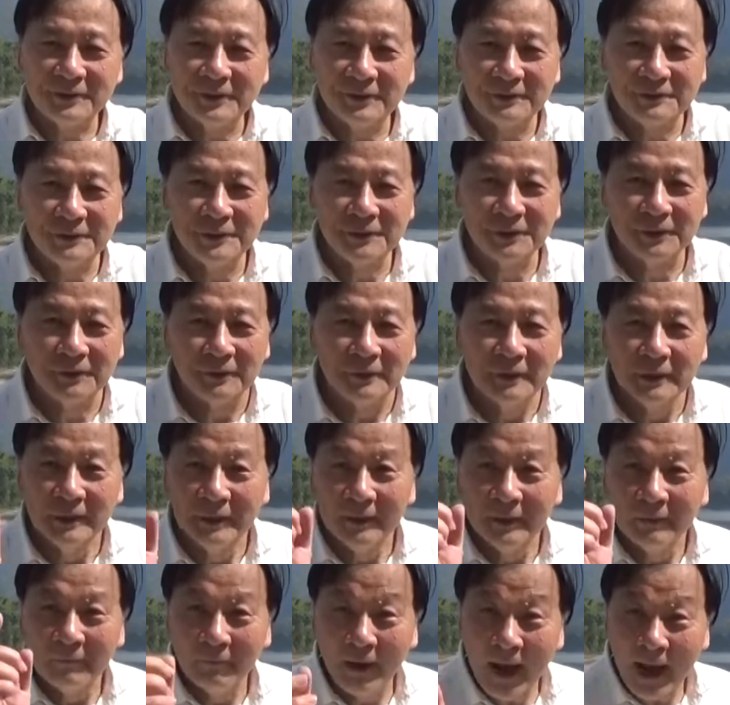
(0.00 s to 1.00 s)
of you.
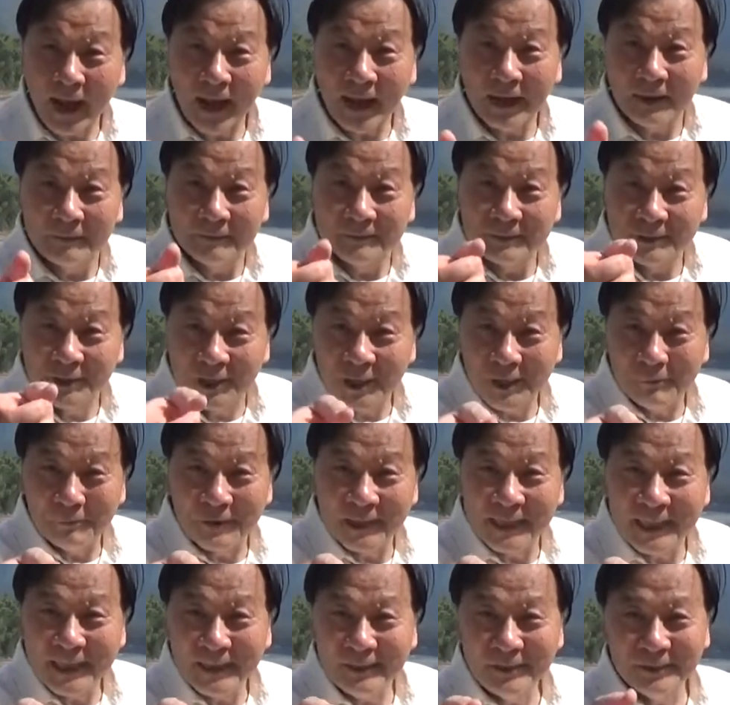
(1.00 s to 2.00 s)
Why? Chi
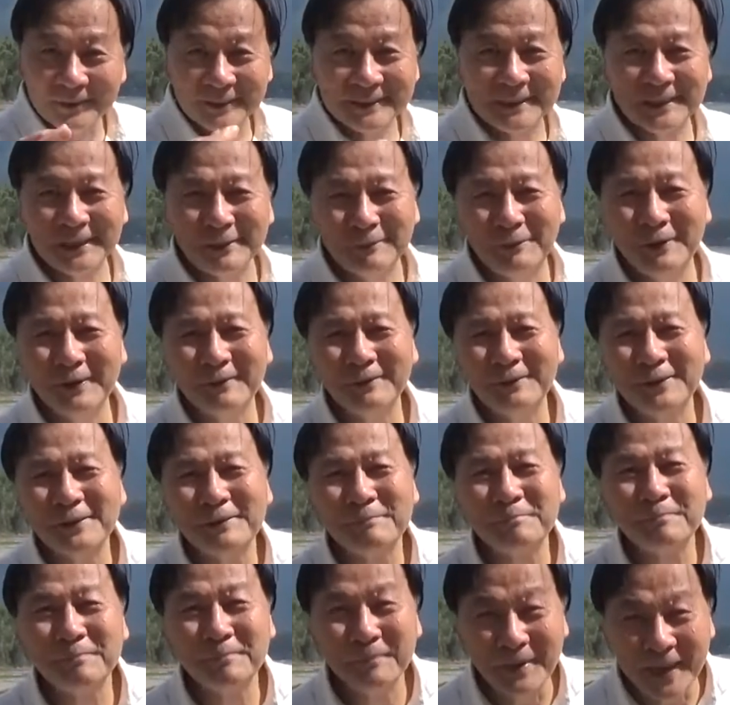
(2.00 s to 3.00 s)
within you, chi
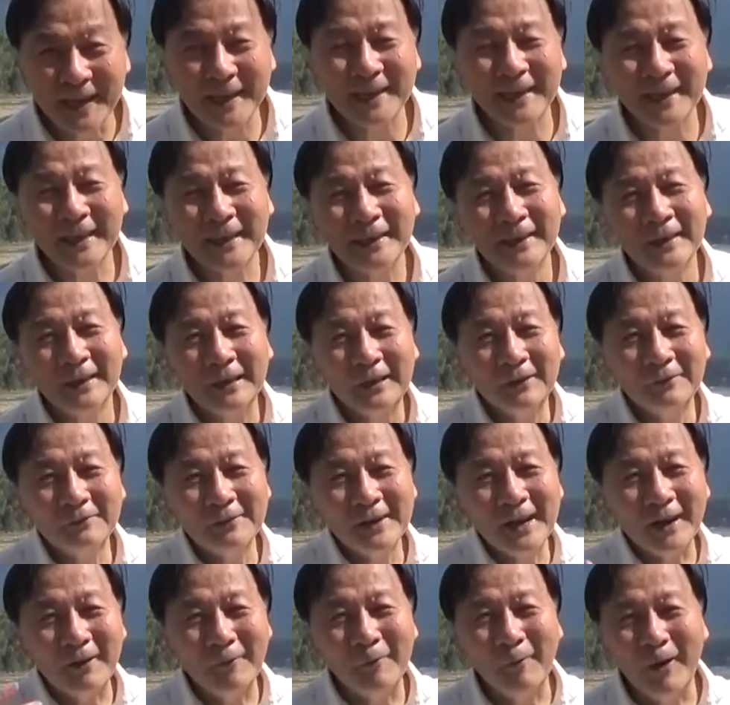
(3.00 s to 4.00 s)
within me.
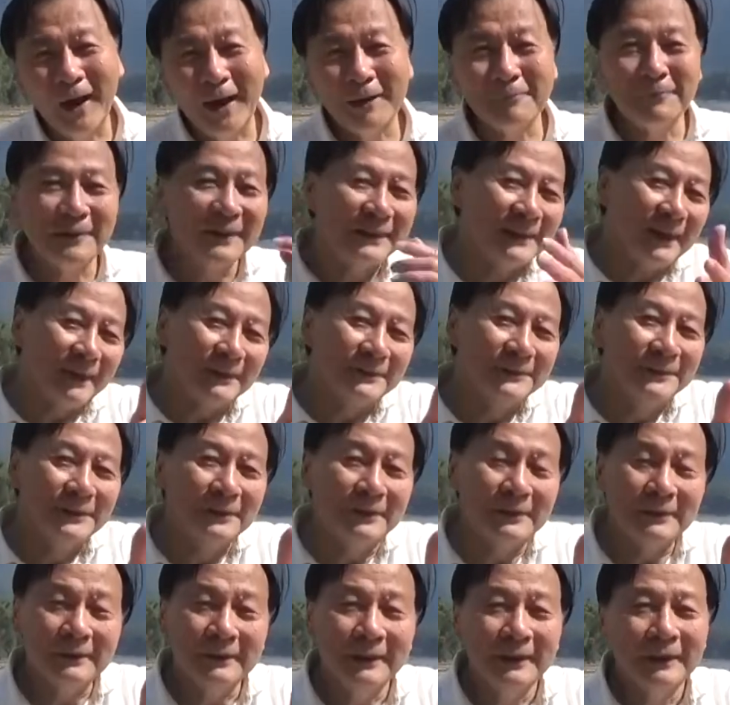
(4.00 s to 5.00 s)
We are one. Without
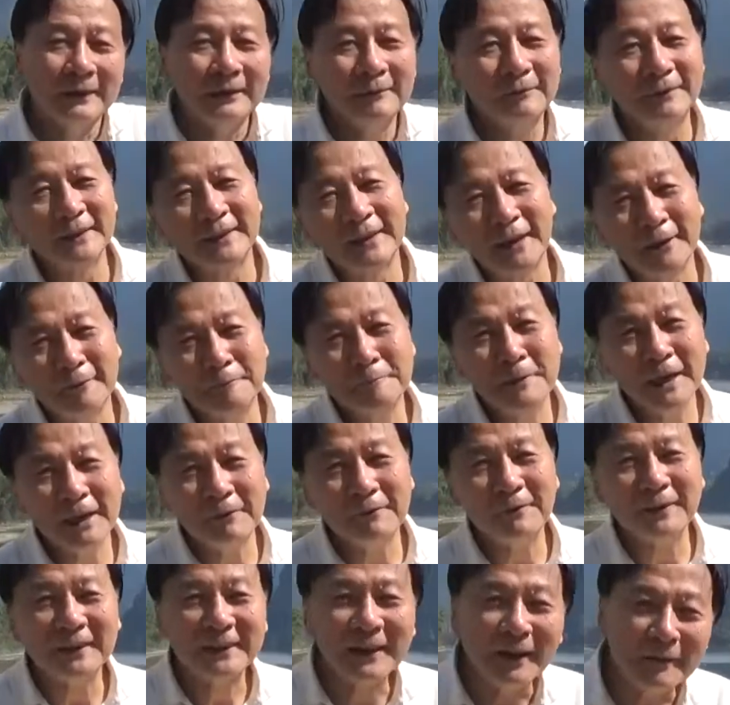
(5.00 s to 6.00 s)
you, without me,
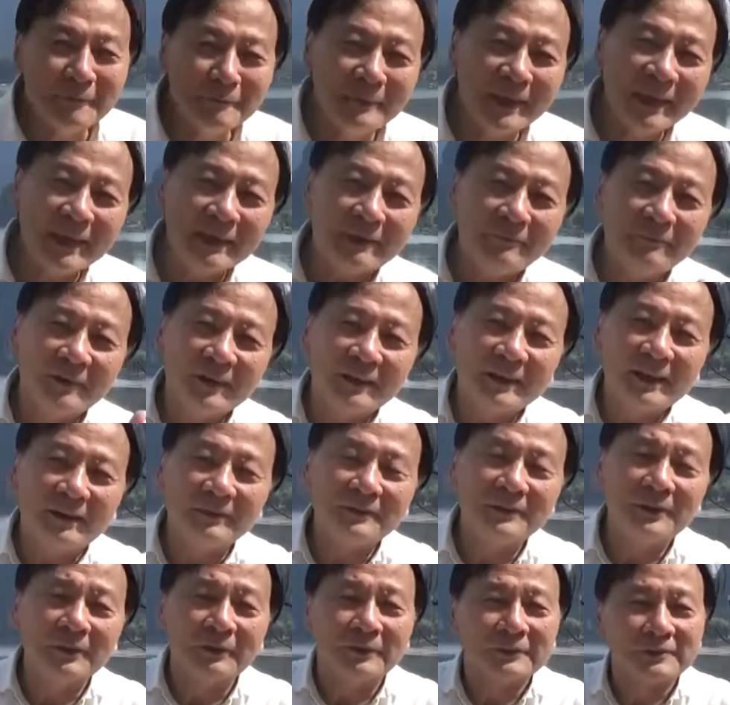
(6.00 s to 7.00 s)

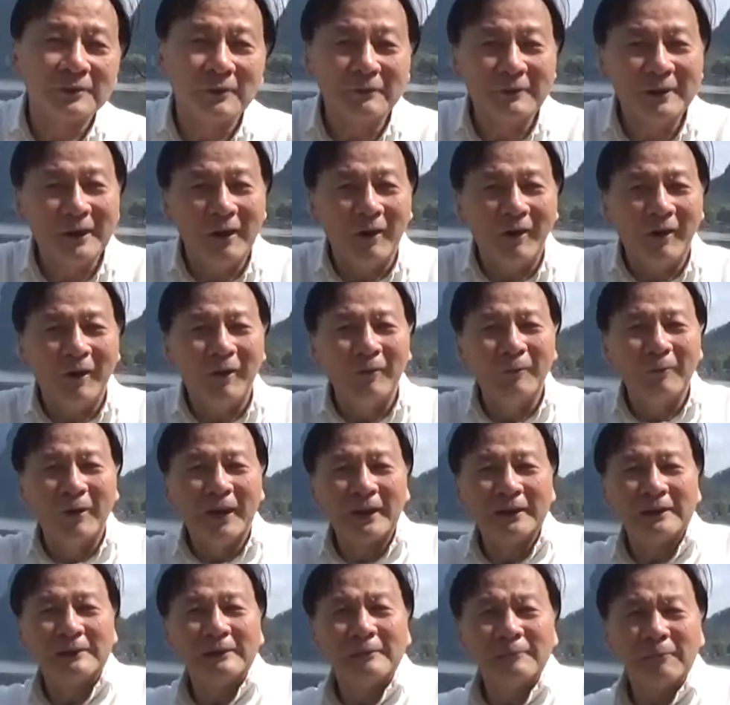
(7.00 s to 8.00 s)
without you. So we are all
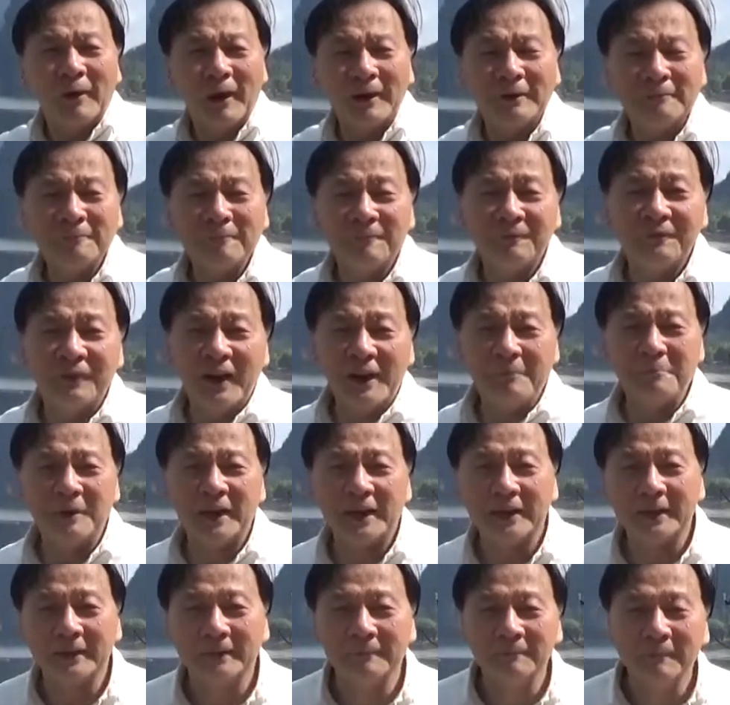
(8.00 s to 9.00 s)
one, in one
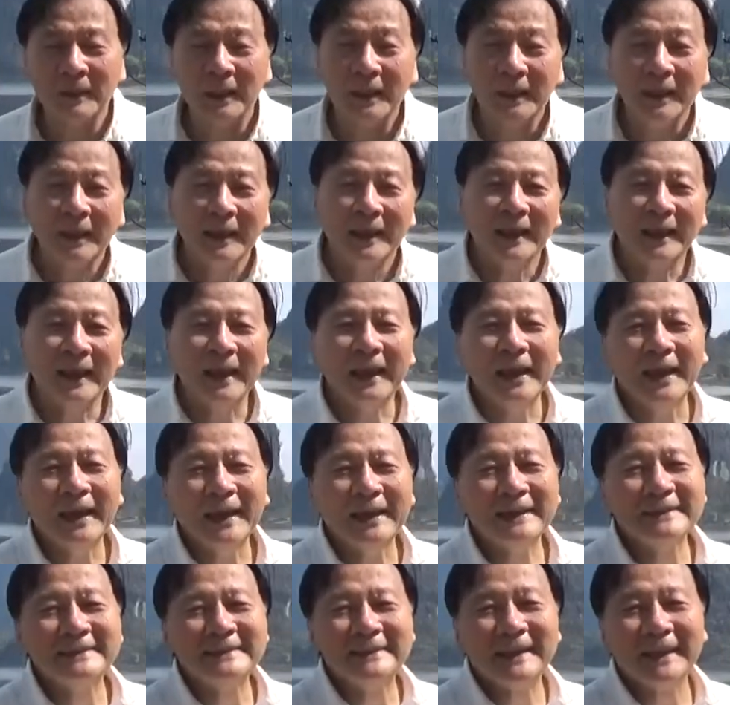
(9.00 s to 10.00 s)
family.
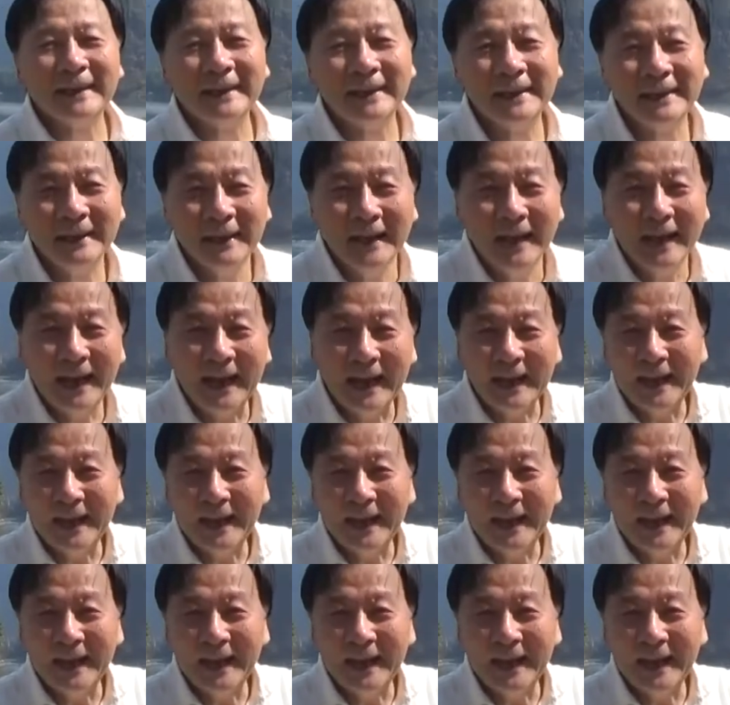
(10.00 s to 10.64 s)
And I